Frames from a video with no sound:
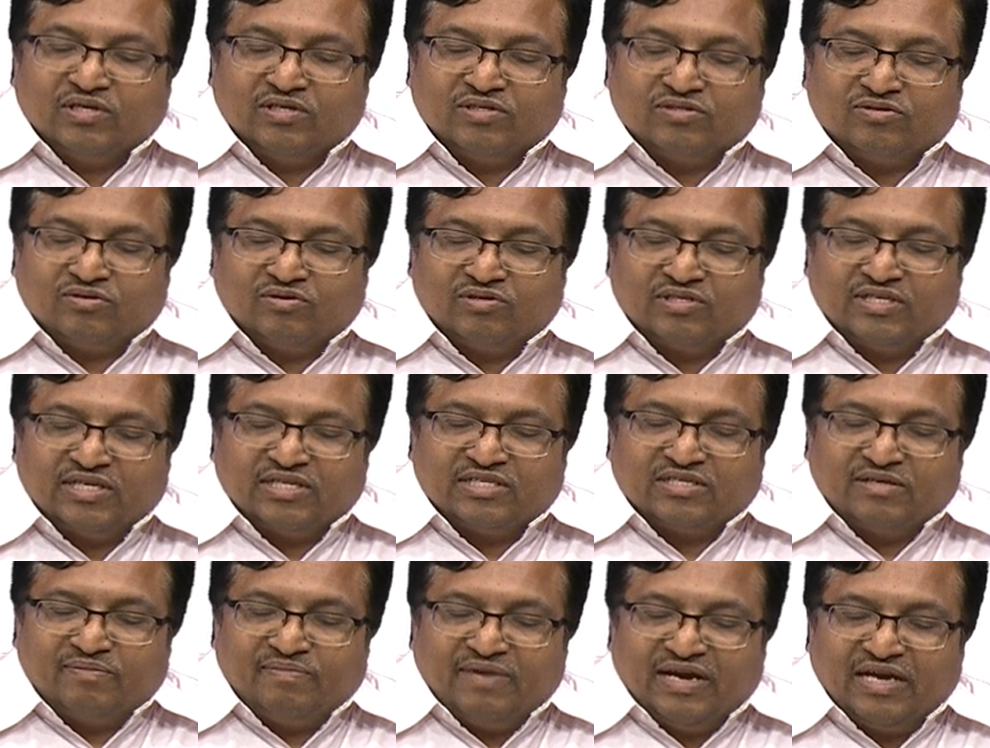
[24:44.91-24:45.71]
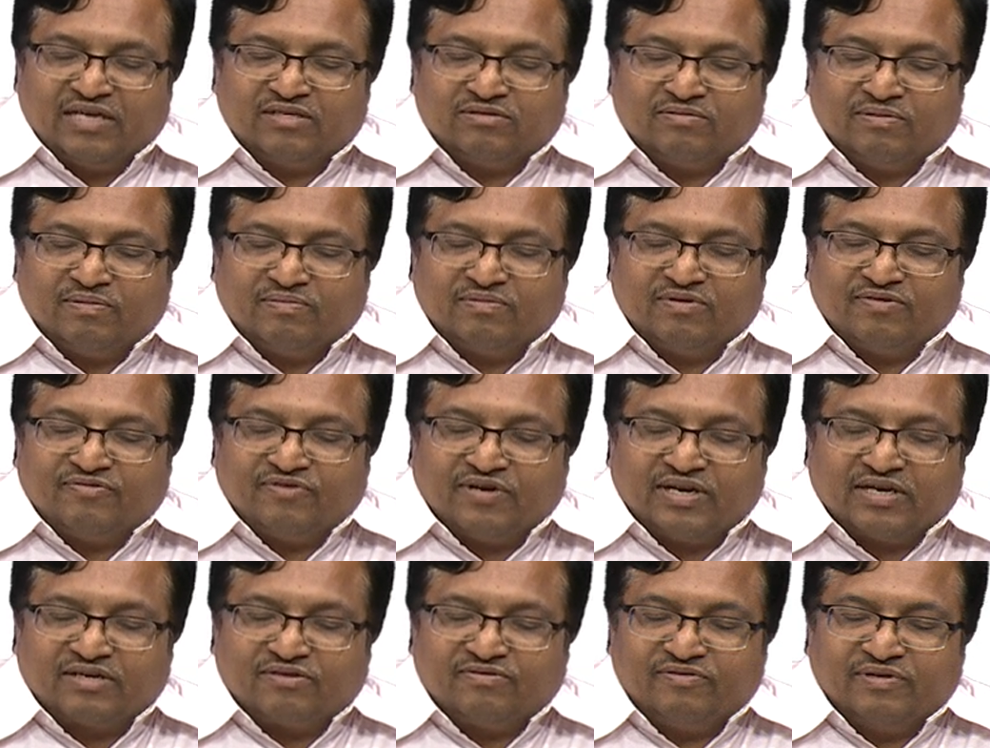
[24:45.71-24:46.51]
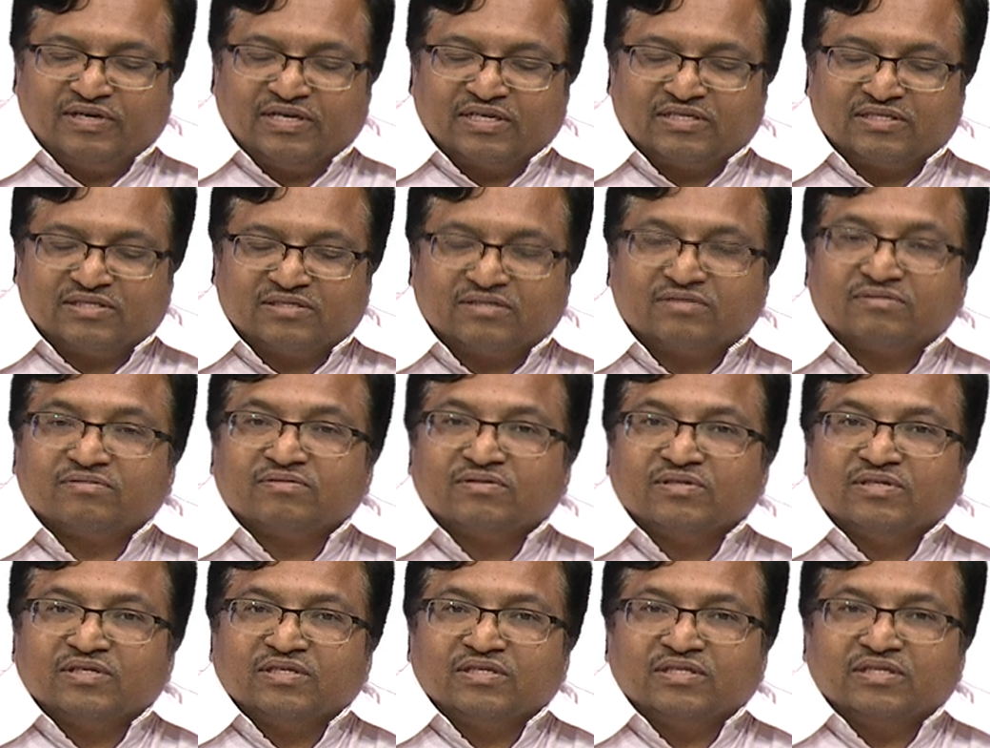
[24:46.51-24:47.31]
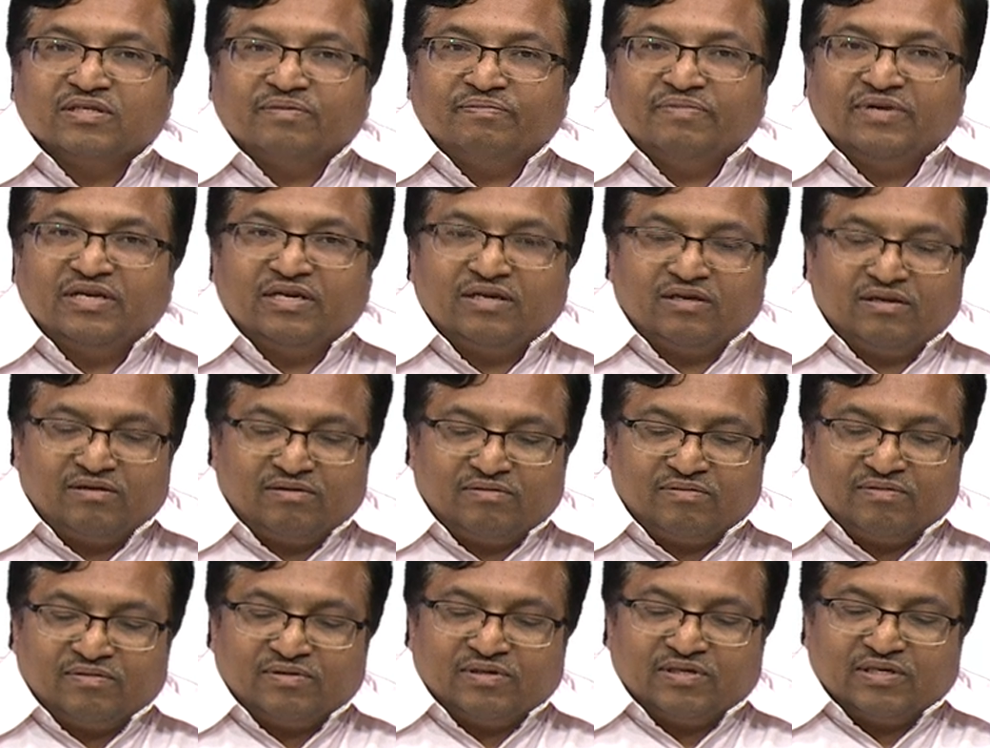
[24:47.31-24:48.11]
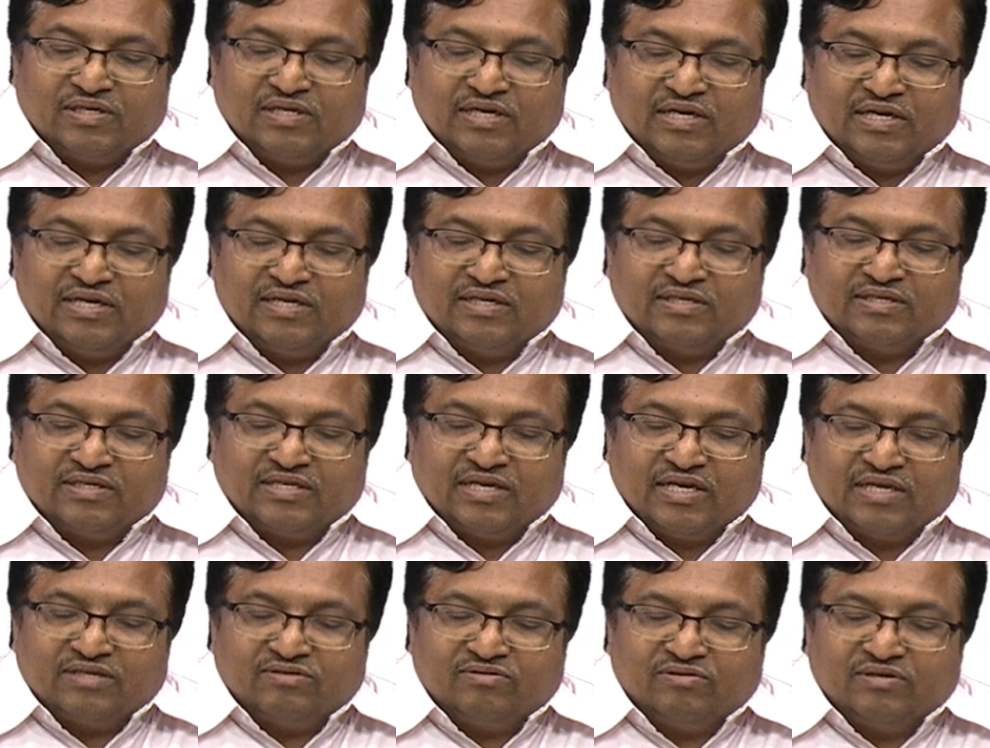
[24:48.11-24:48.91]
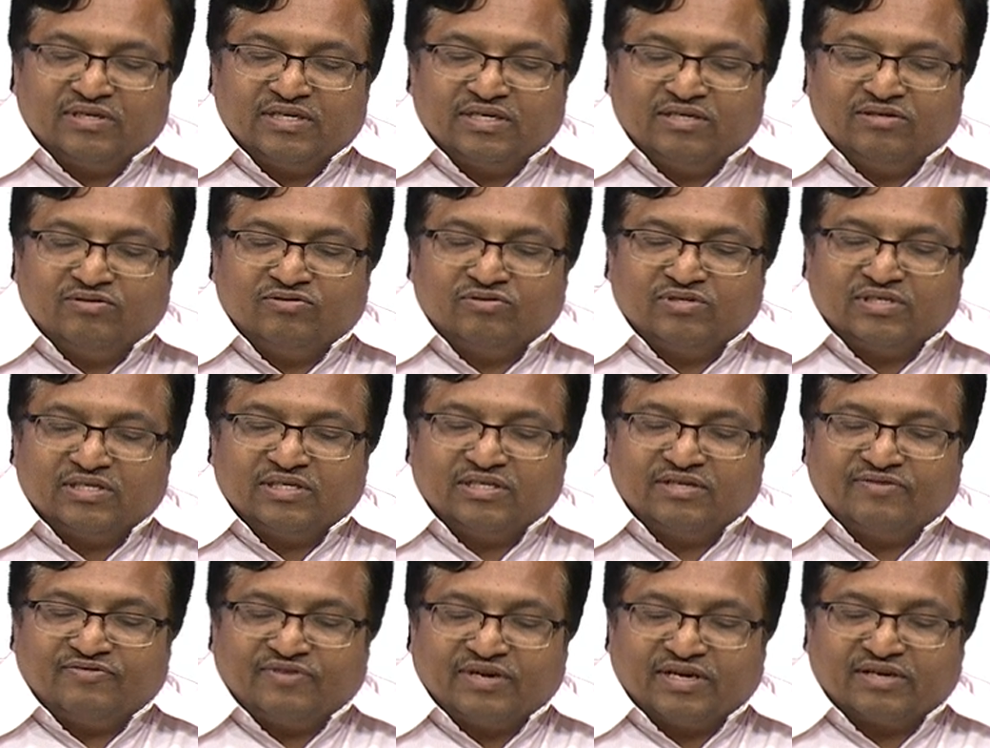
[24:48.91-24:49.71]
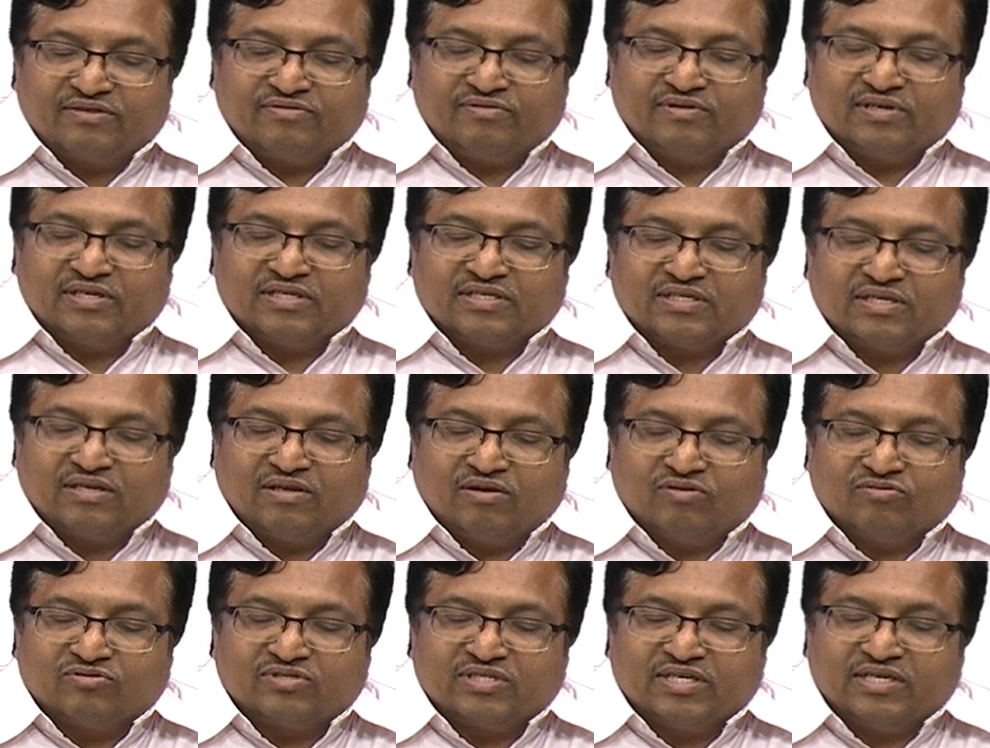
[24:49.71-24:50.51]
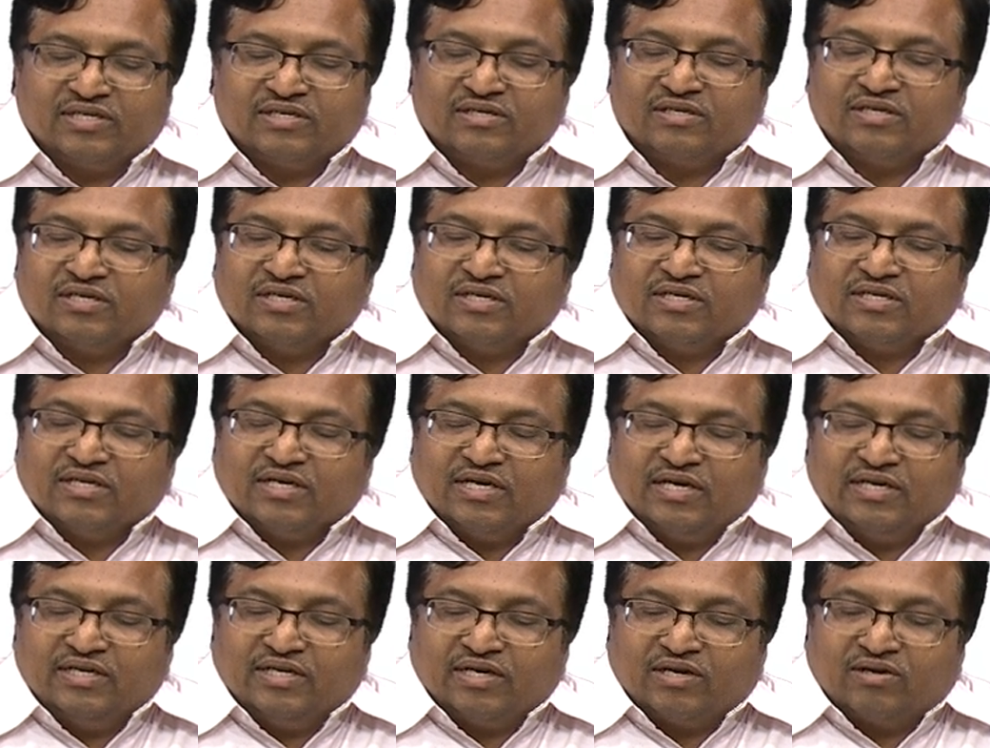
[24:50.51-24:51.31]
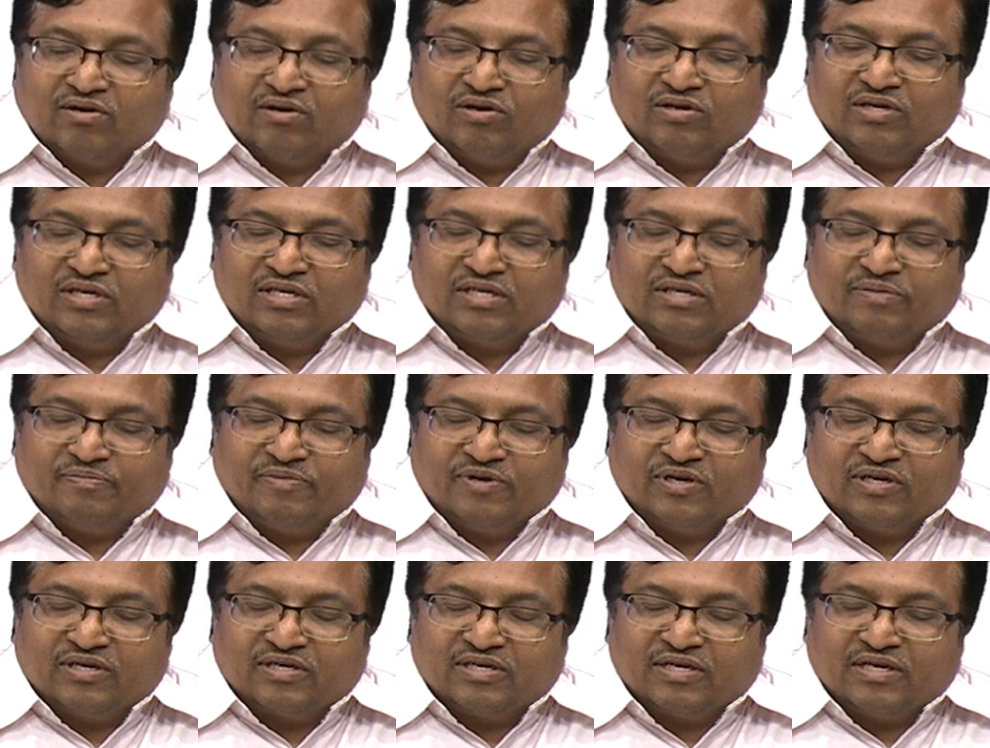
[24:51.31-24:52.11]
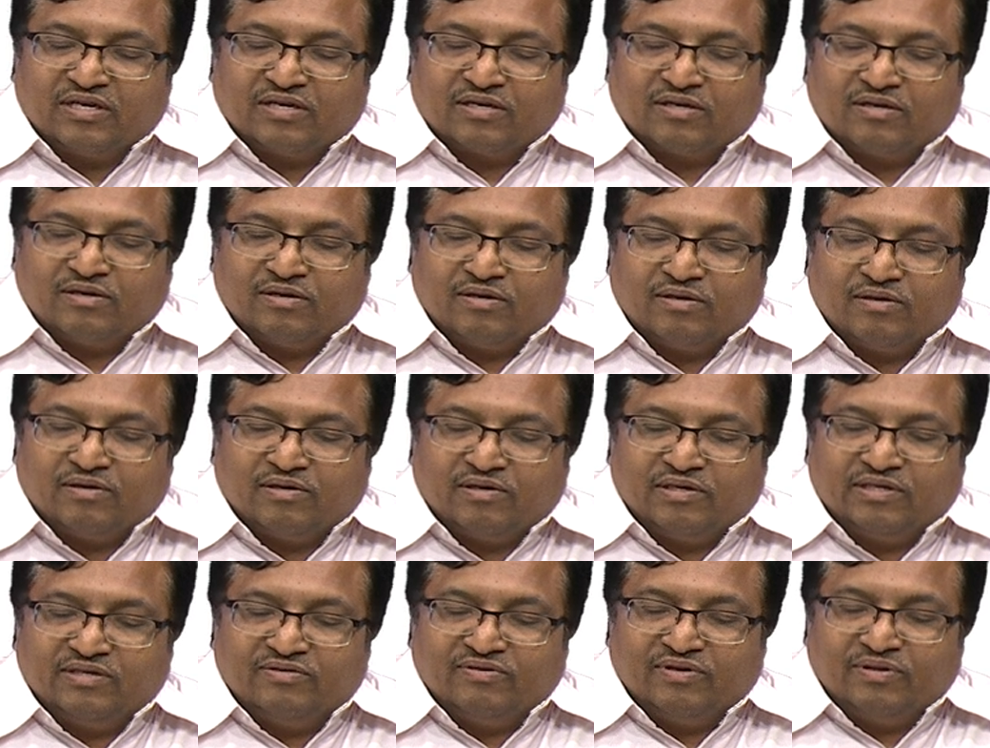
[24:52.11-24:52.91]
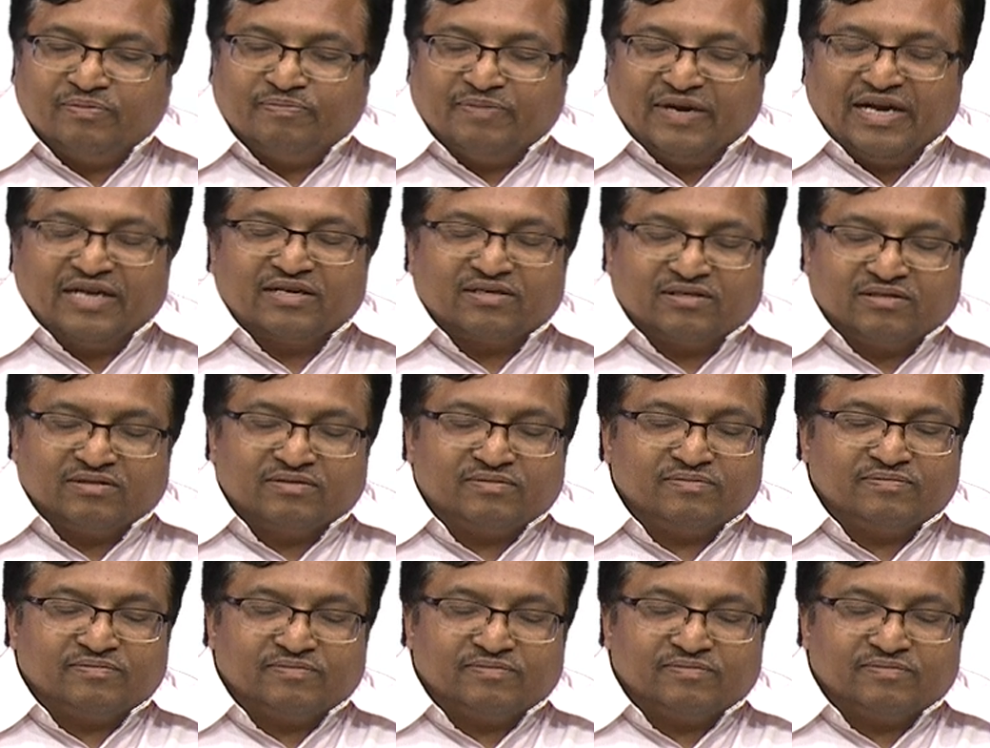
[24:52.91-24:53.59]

So, there is a maximum refractive index in the middle and gradually reducing refractive index outside and according to particular given pattern.